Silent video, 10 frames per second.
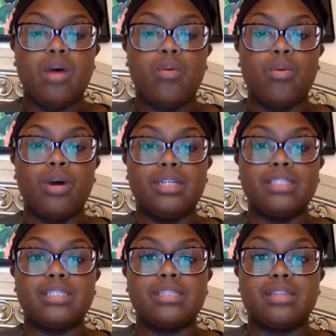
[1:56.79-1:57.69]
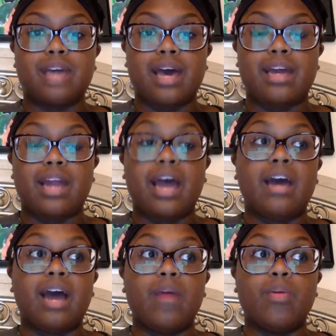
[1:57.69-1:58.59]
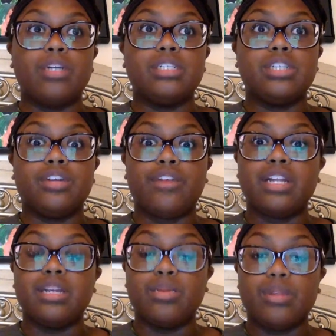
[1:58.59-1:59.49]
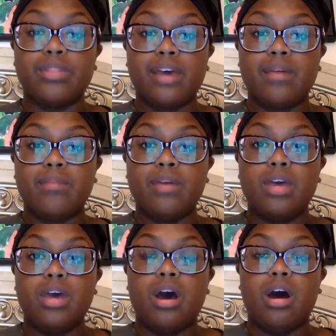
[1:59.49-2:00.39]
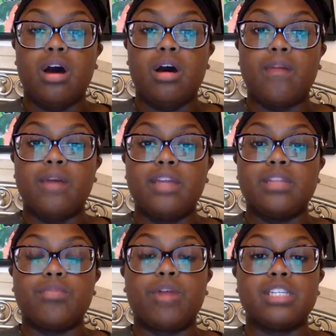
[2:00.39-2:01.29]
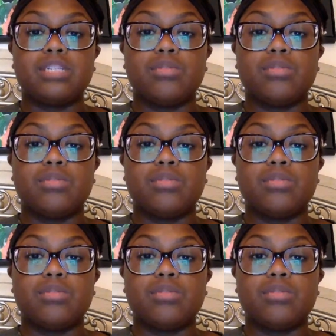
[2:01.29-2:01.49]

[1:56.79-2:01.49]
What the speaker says: was that I worked directly with them in the process